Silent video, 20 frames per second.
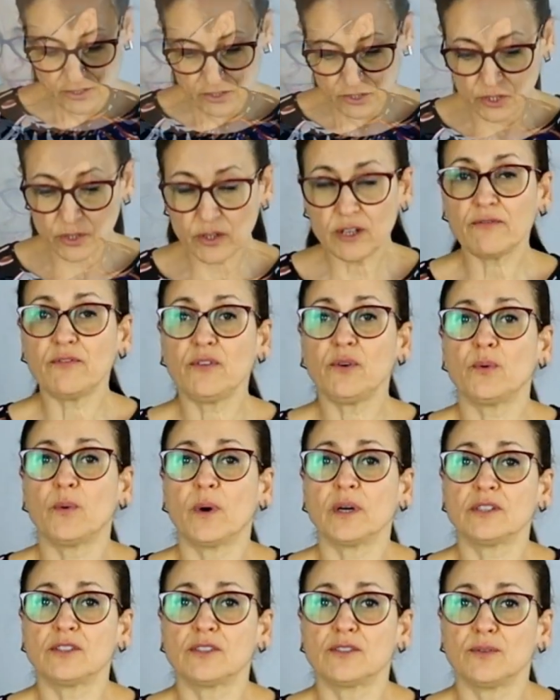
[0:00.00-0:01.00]
So if you
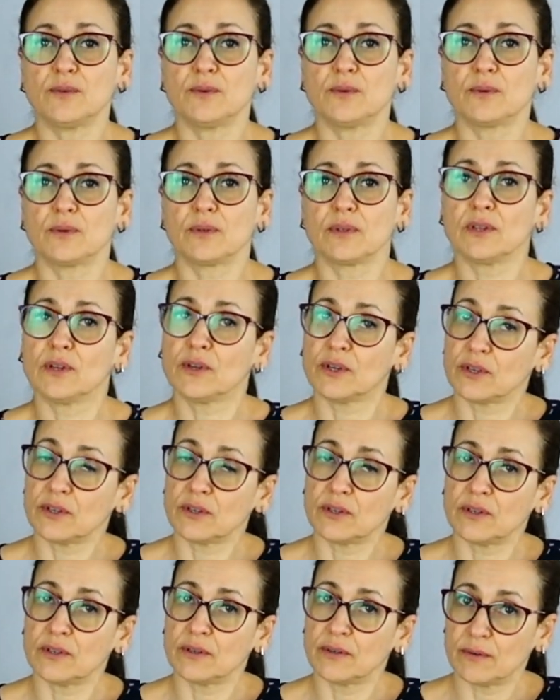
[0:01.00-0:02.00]
want to
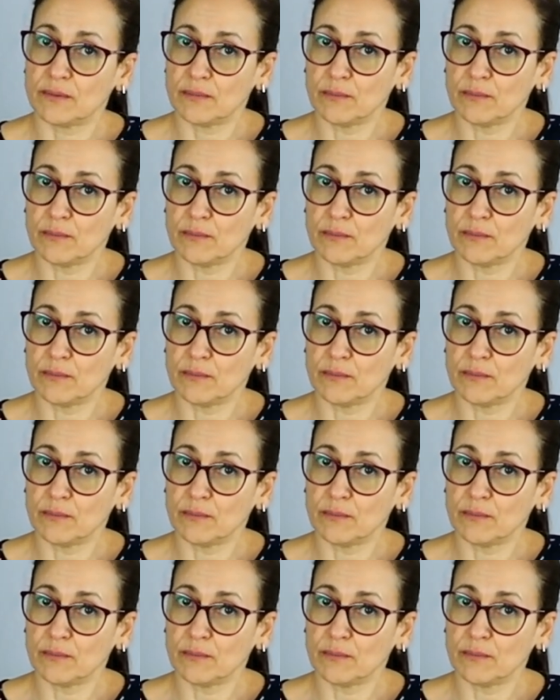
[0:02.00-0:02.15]
learn